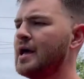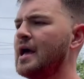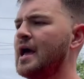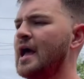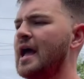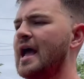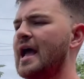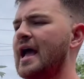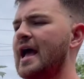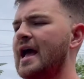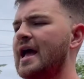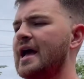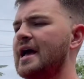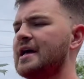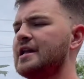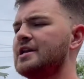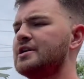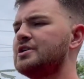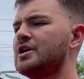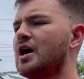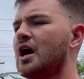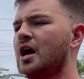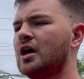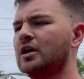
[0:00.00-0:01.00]

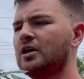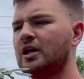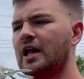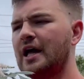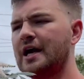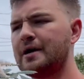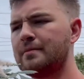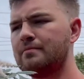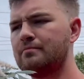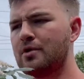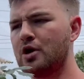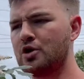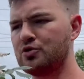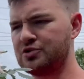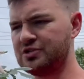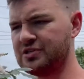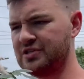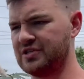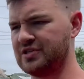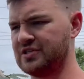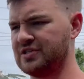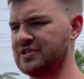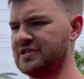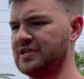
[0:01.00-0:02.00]
And unlike most
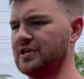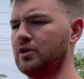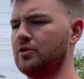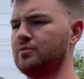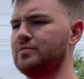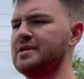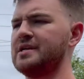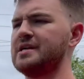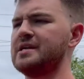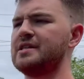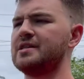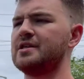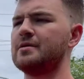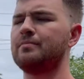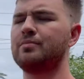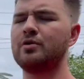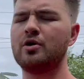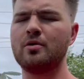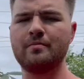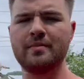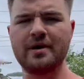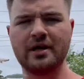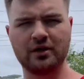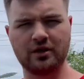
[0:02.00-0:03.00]
Astilbe, the
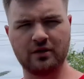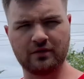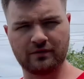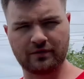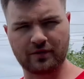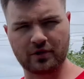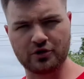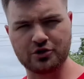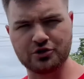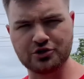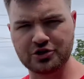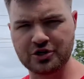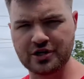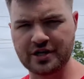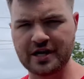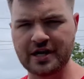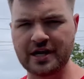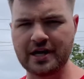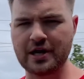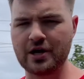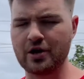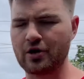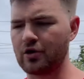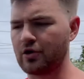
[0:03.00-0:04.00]
Pumila version
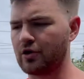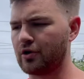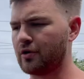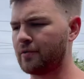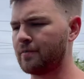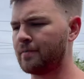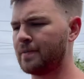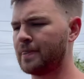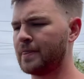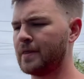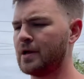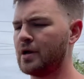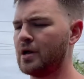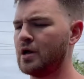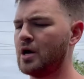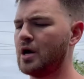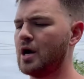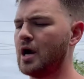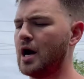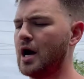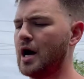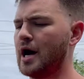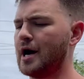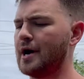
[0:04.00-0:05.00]
here
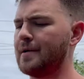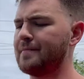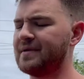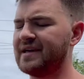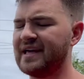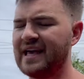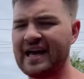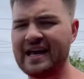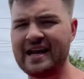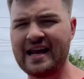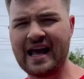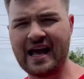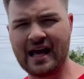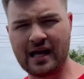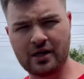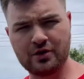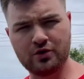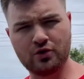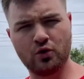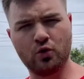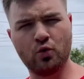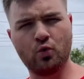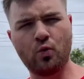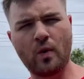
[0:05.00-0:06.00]
can
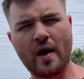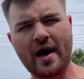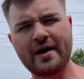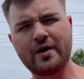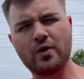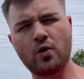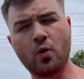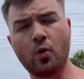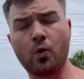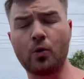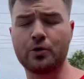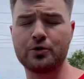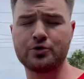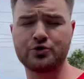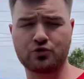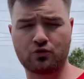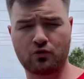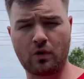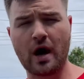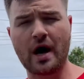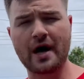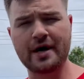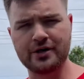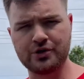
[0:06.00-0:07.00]
handle wet or
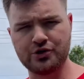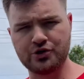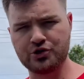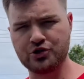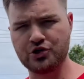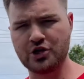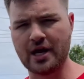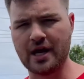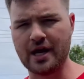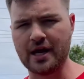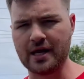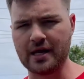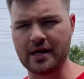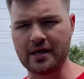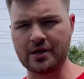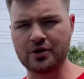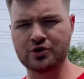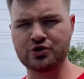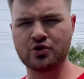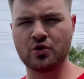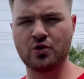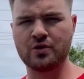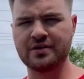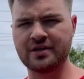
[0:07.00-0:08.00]
dry shade.
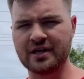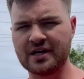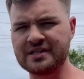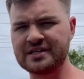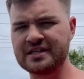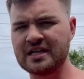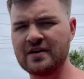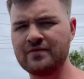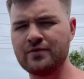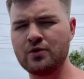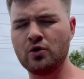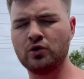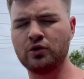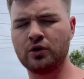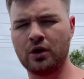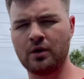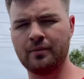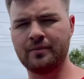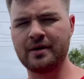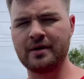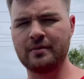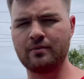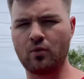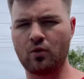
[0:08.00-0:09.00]
So it does give you a little
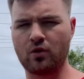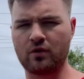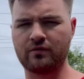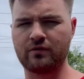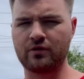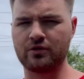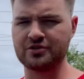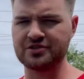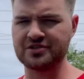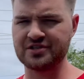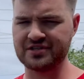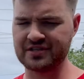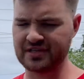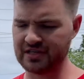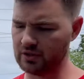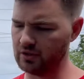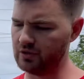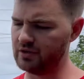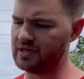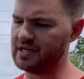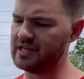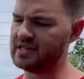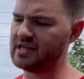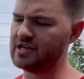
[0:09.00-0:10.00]
bit more
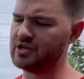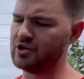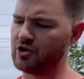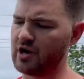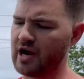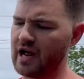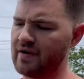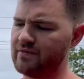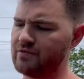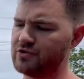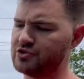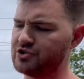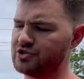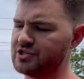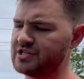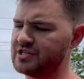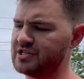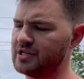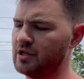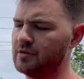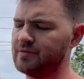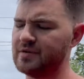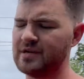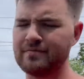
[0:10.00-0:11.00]
versatility than your average
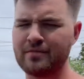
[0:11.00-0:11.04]
Astilbe.